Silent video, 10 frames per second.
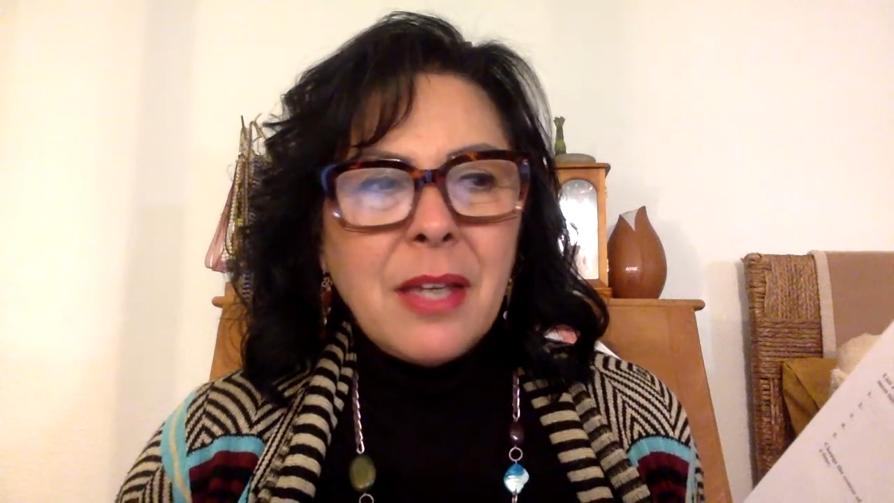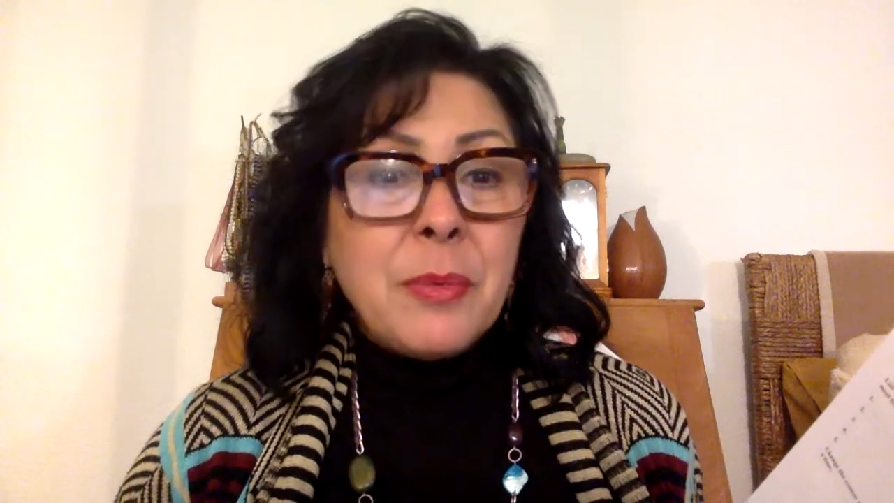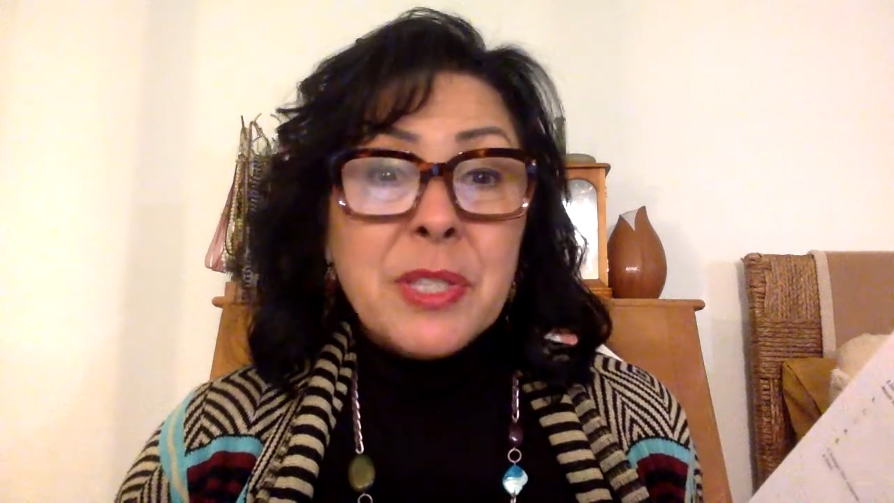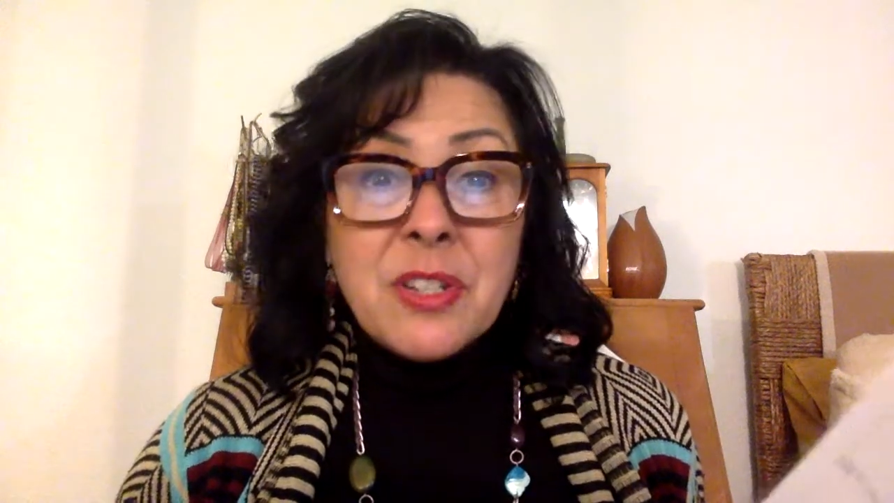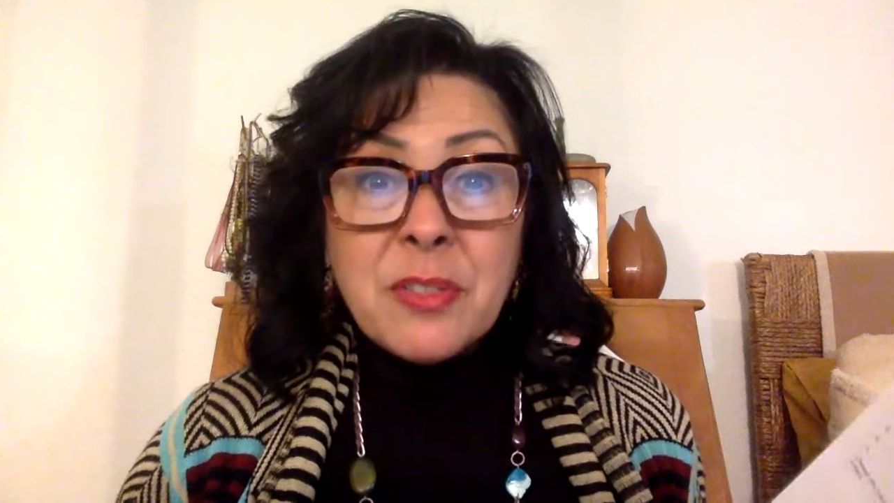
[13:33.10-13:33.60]

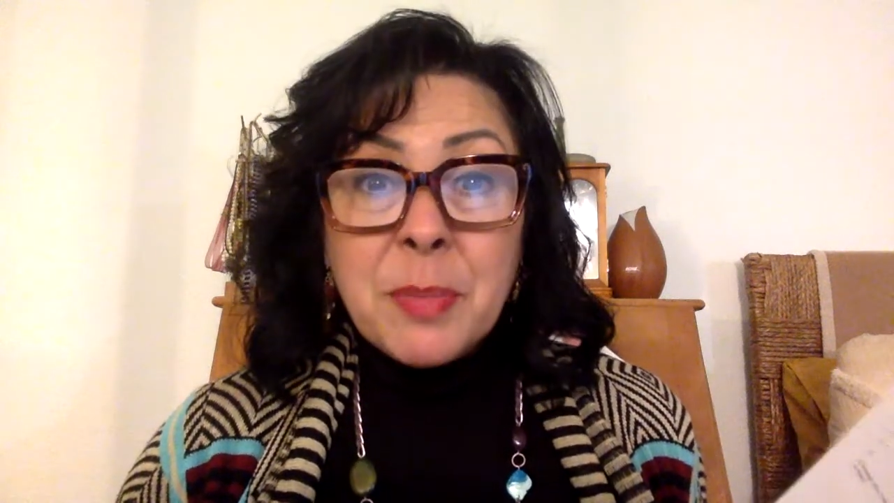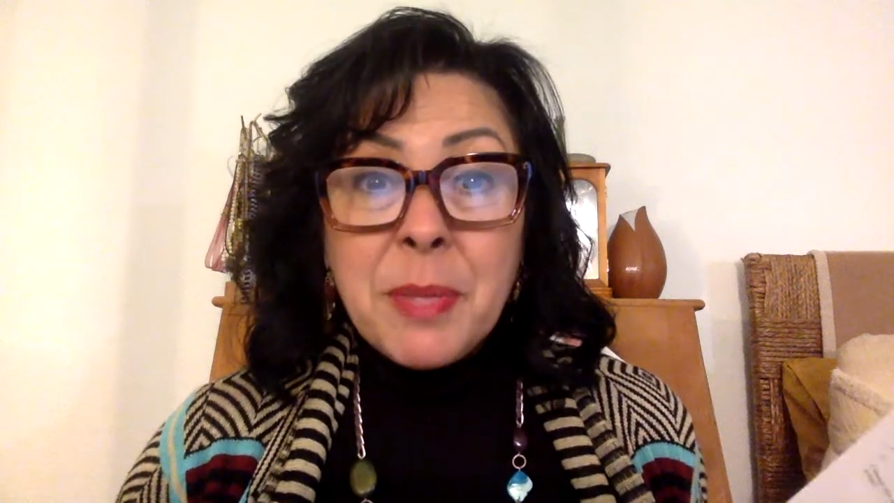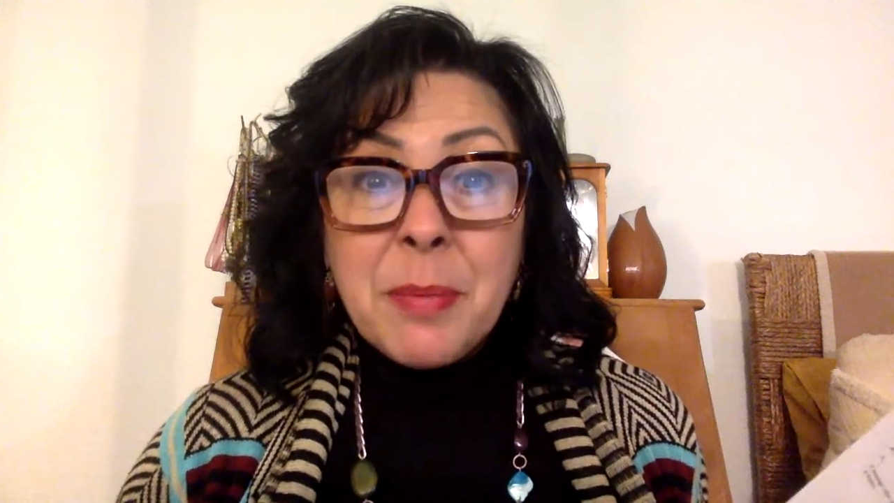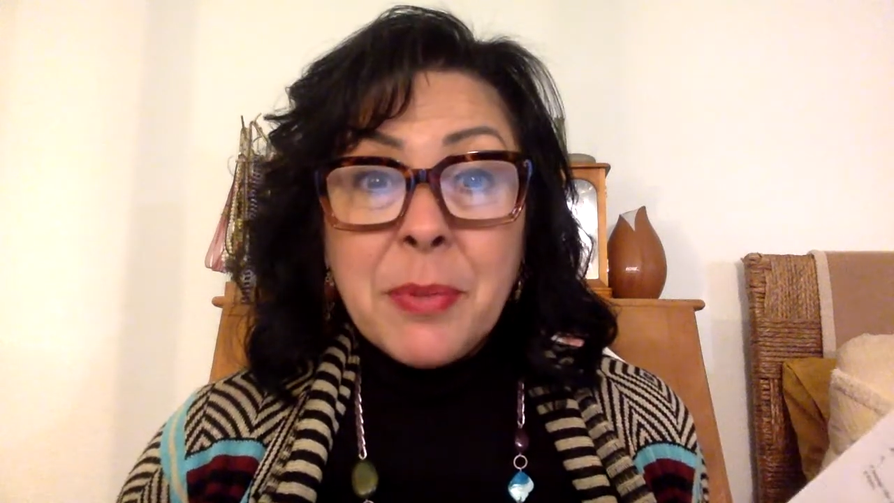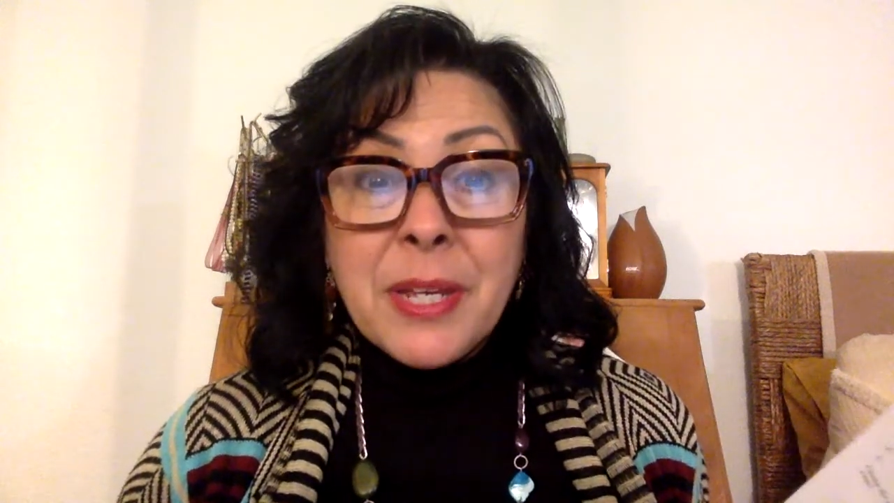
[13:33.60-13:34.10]
we served the
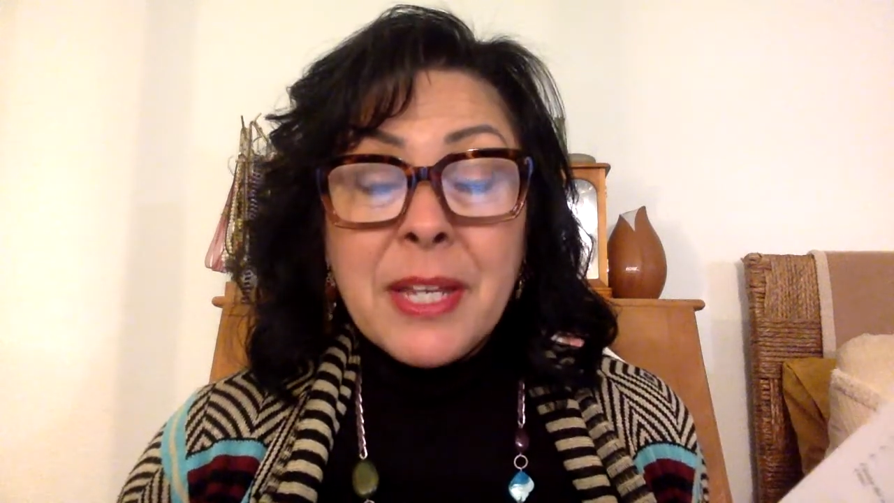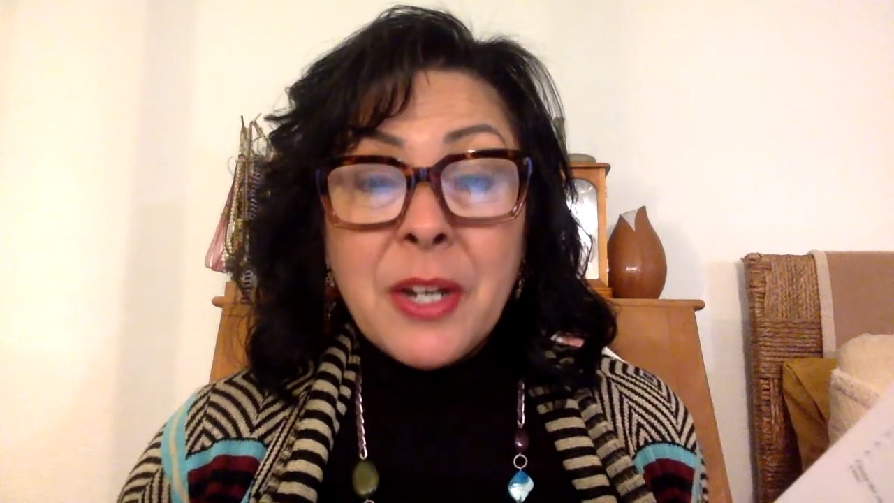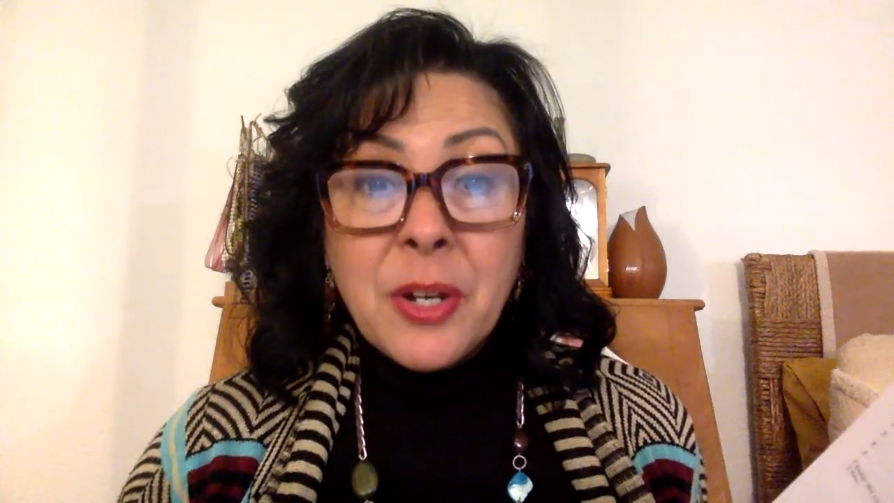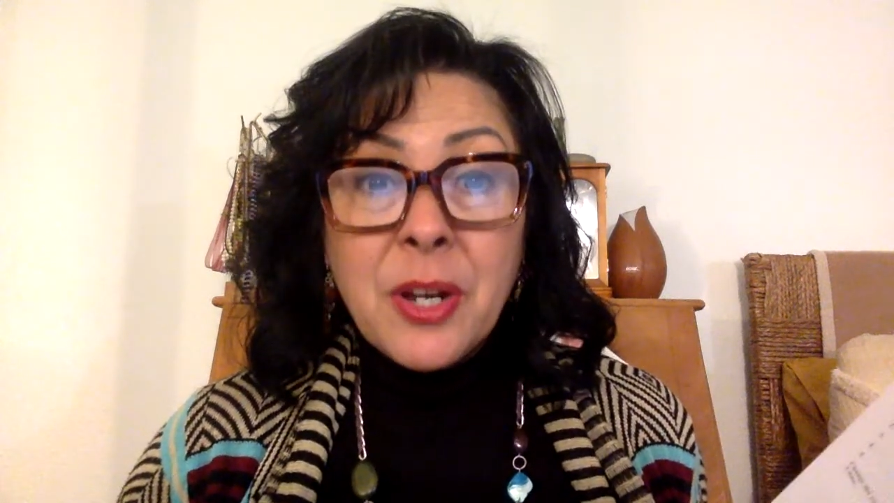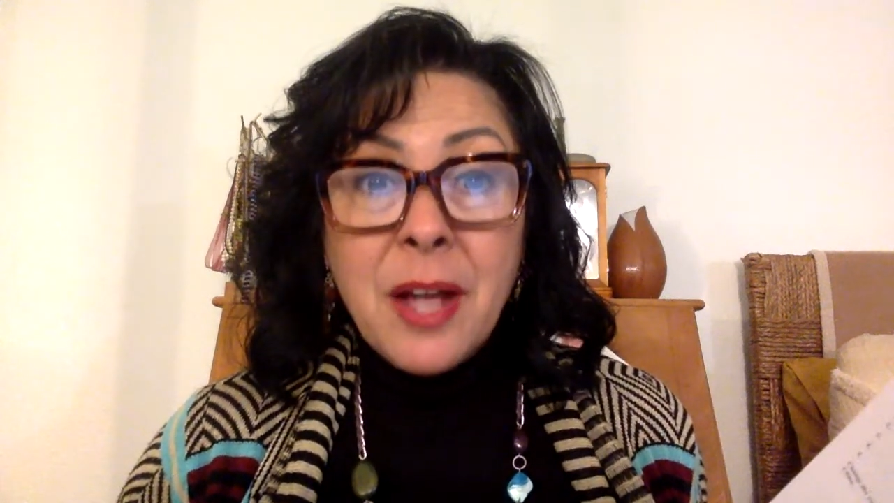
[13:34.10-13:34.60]
people in her